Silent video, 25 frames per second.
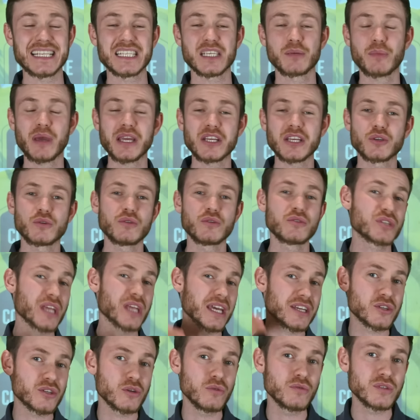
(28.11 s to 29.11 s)
So make sure you
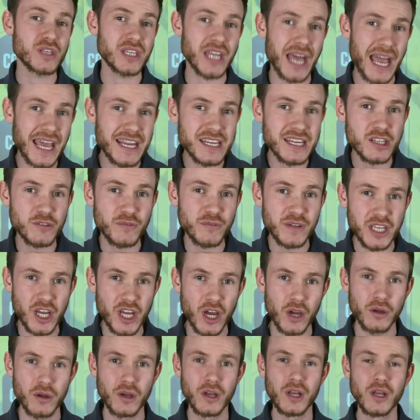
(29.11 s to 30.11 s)
stay tuned to the end of the
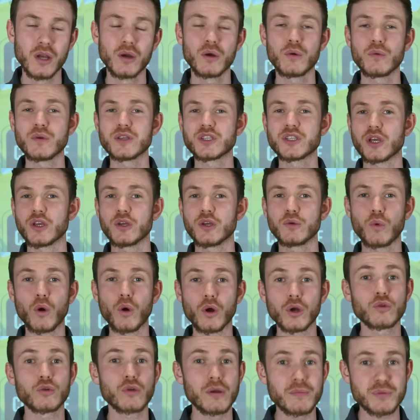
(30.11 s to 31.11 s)
video where we show you
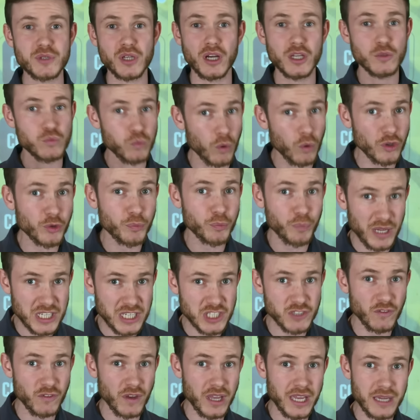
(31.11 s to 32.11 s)
what grip size was
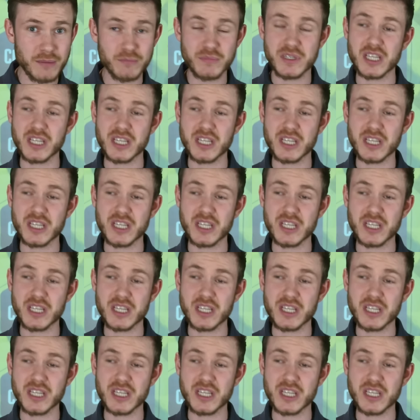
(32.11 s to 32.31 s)
best for him.